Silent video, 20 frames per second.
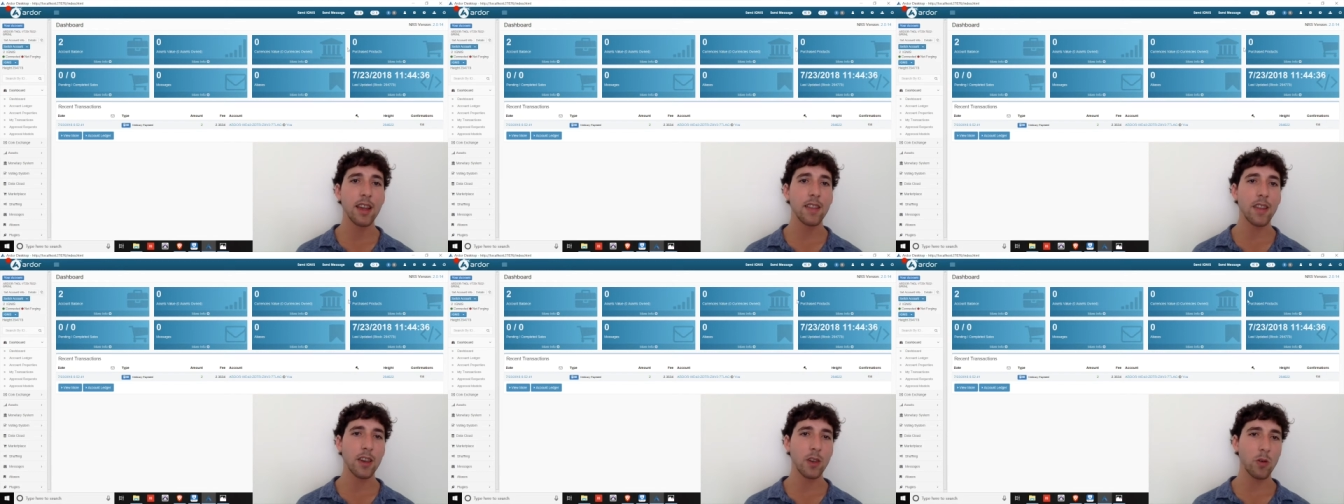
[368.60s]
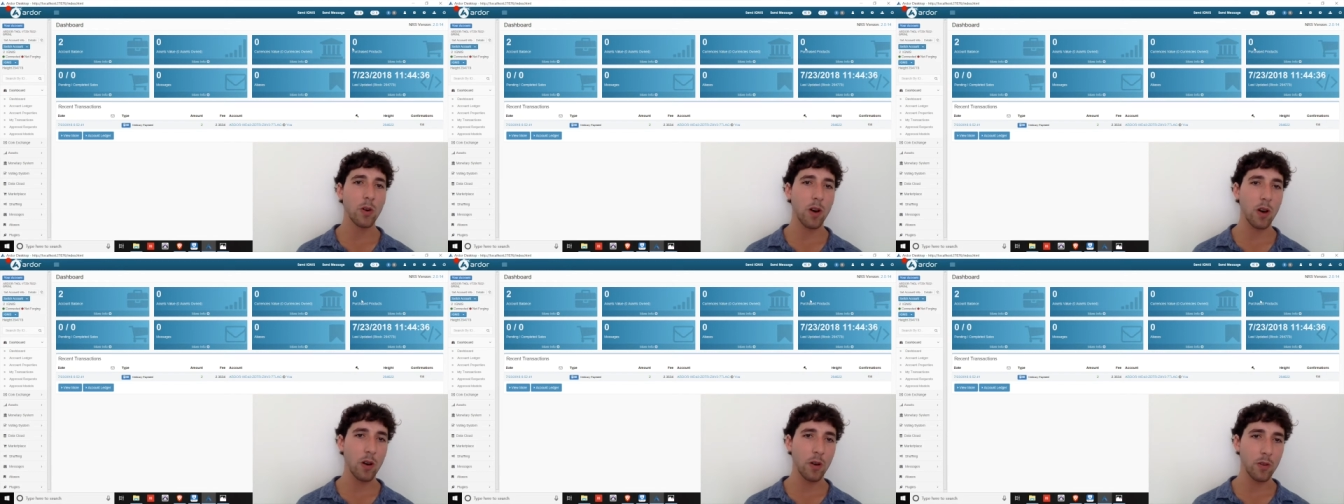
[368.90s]
that
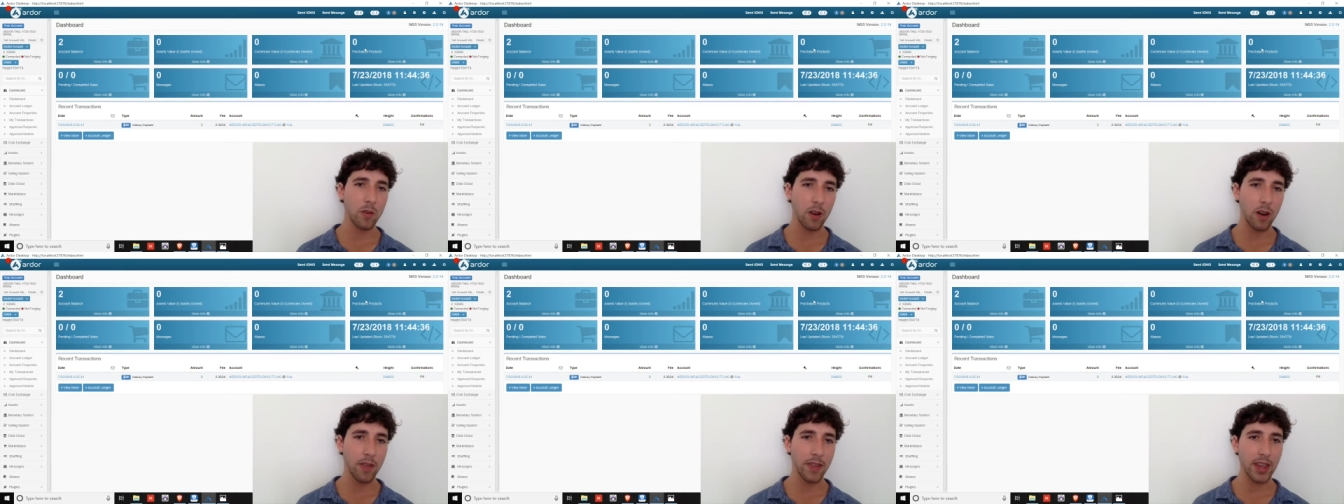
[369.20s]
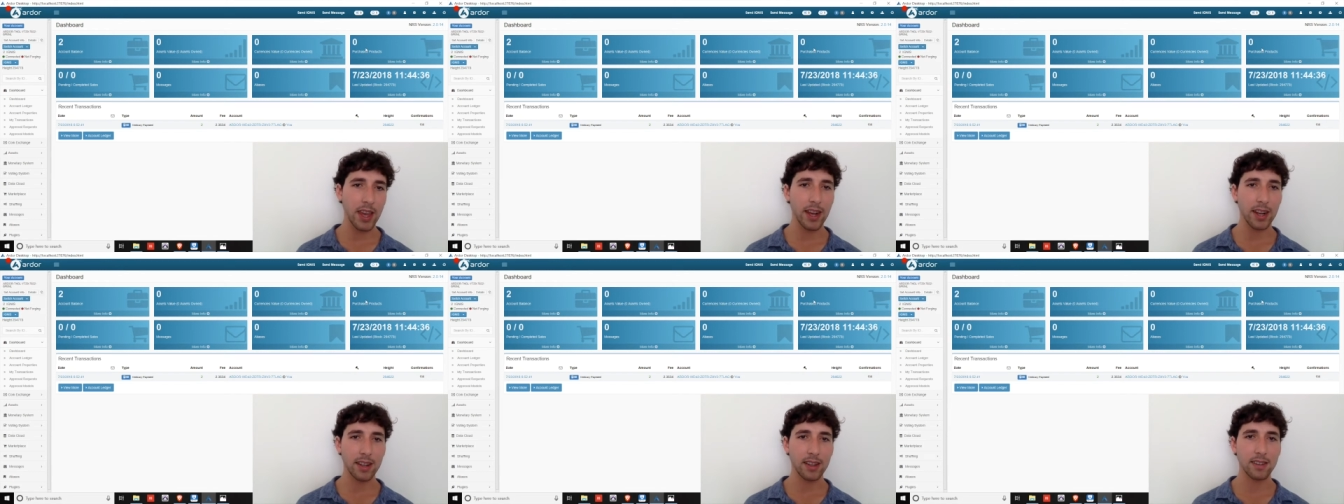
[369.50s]
you own on
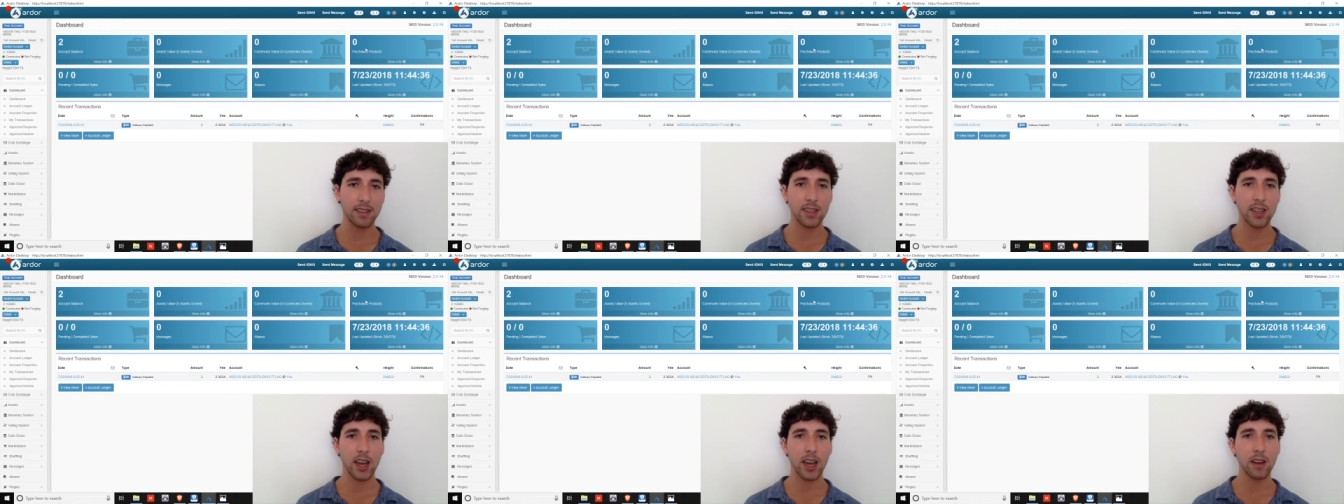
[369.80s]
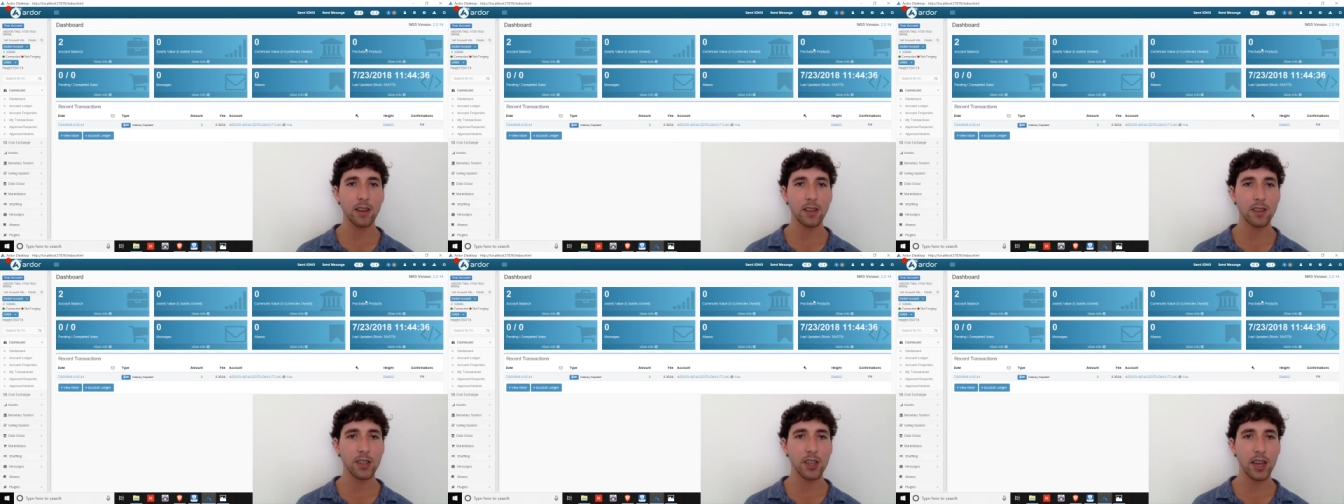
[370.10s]
the Ignis
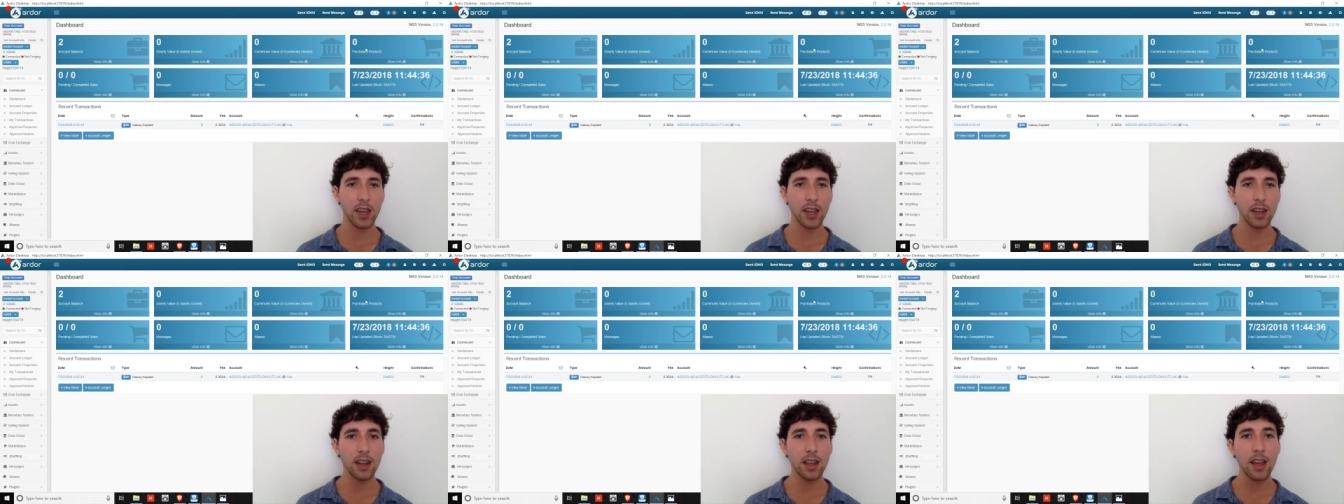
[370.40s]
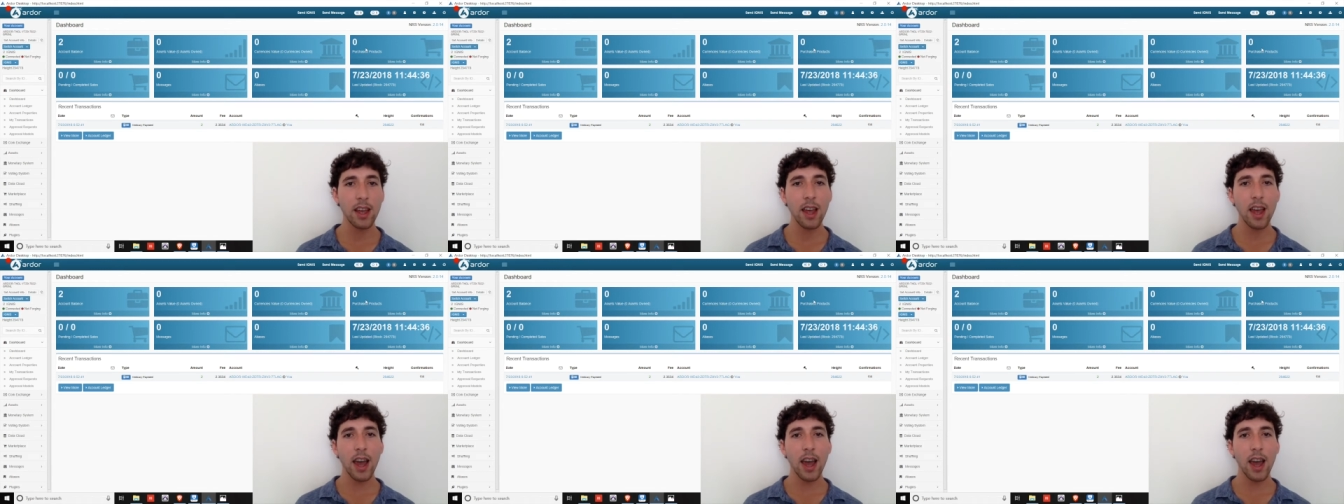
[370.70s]
child chain.